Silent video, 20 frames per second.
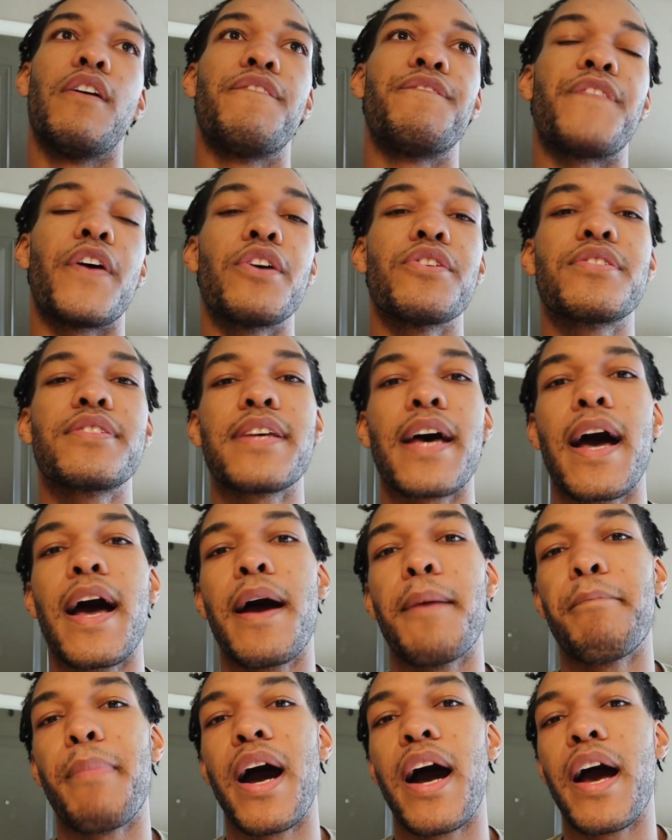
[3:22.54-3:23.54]
first
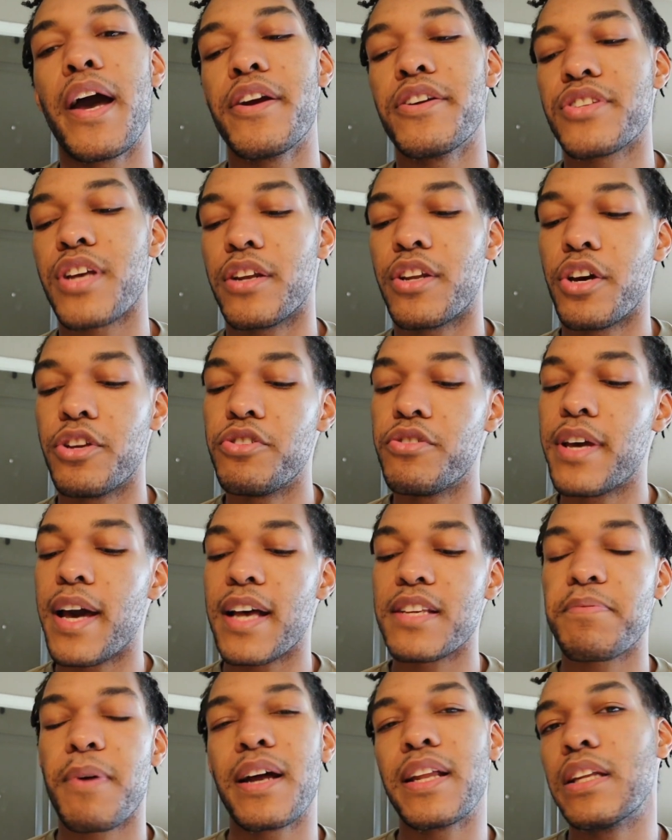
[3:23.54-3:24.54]
time buyers, I know you
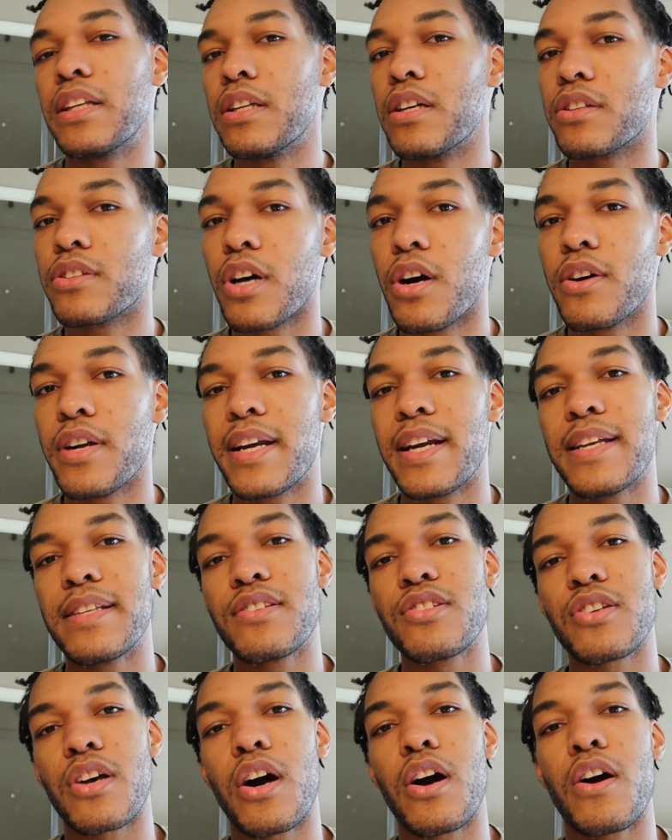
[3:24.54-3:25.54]
guys probably looked on it and
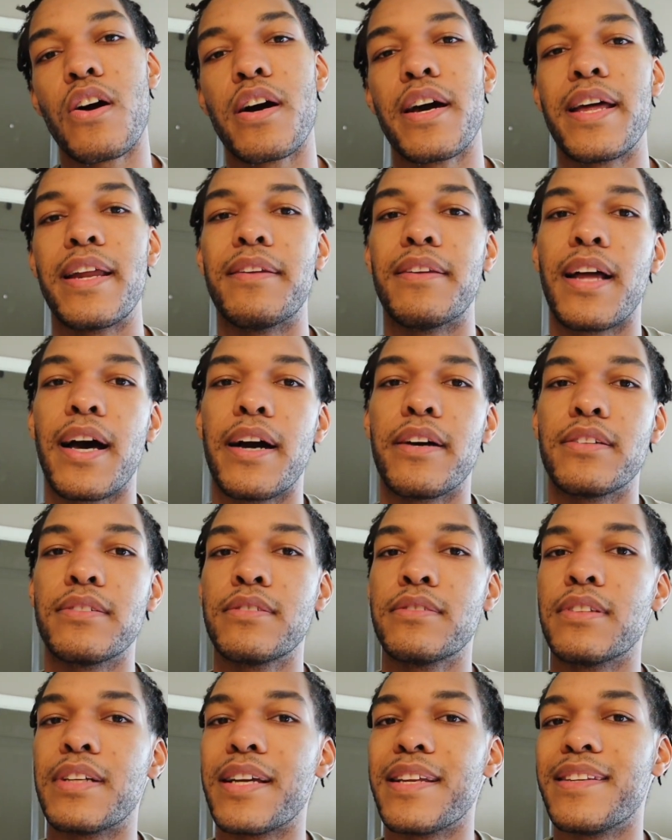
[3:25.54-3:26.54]
saw and like,
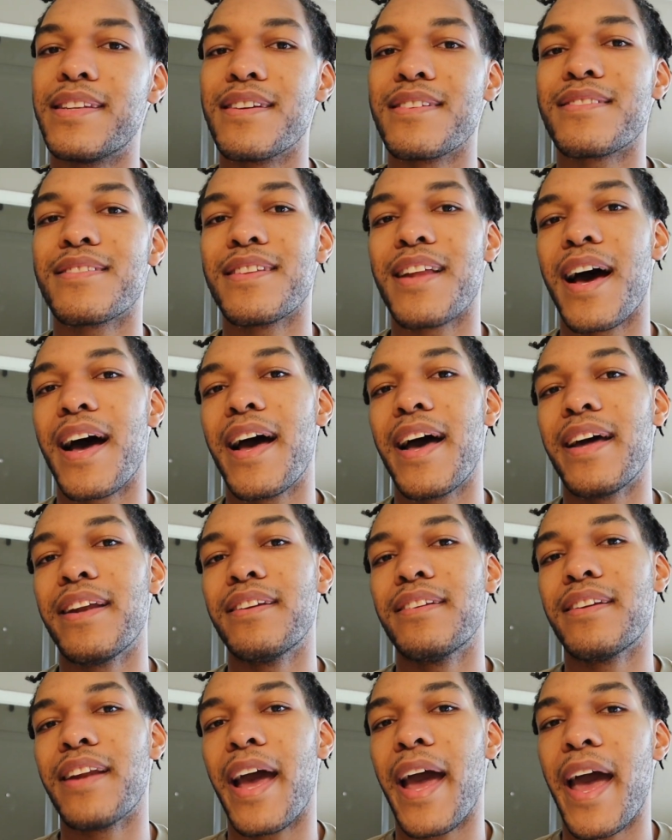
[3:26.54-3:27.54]
it does not
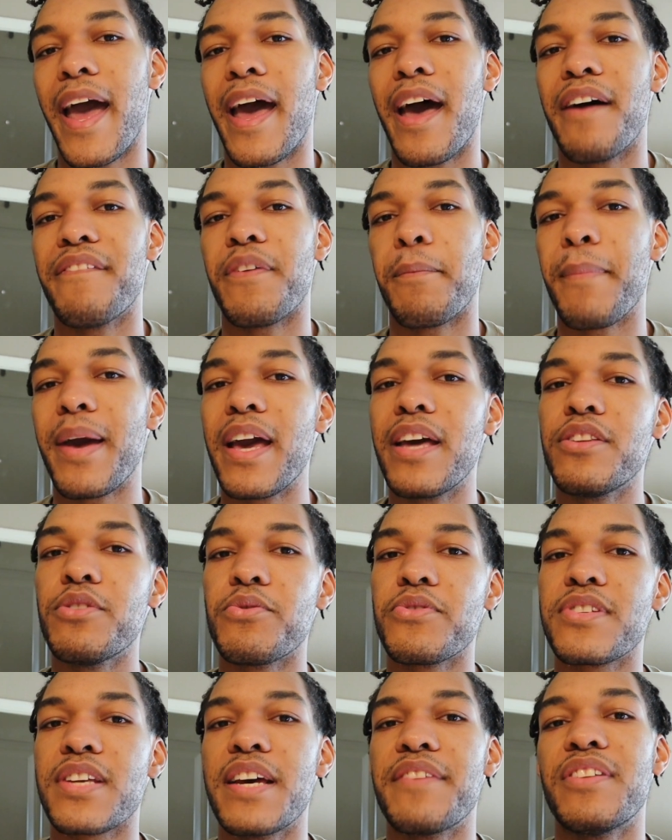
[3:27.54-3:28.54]
have a manual
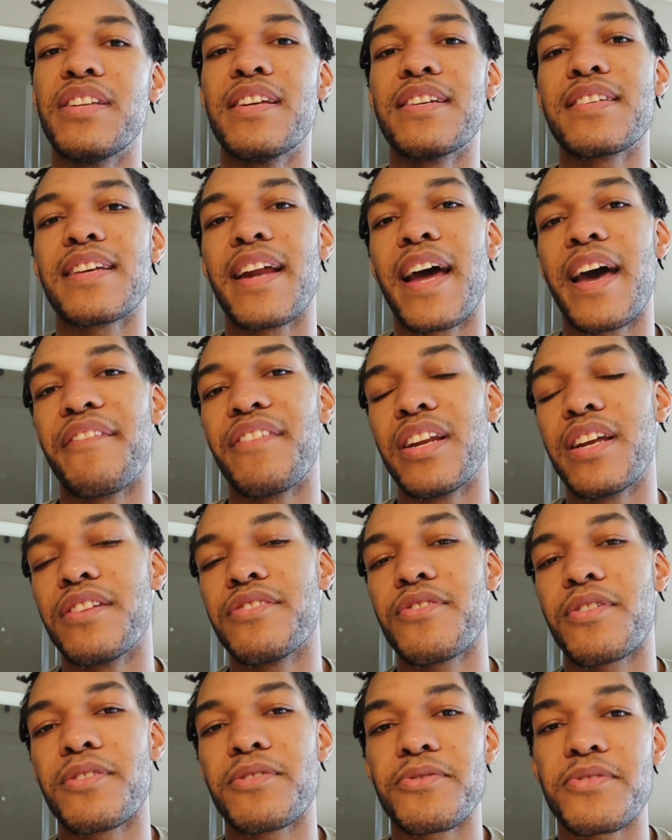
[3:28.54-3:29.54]
safety. Does it have an
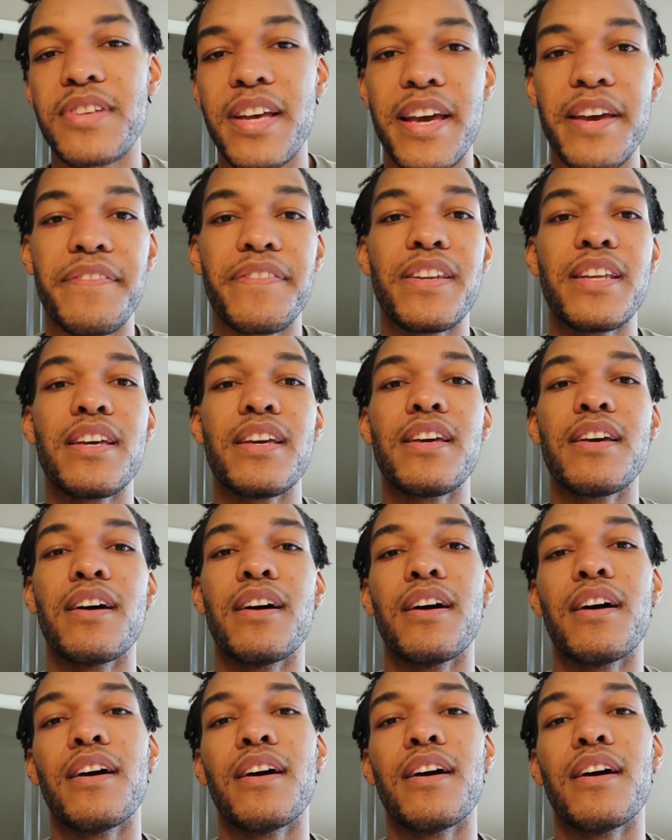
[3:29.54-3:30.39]
internal safety?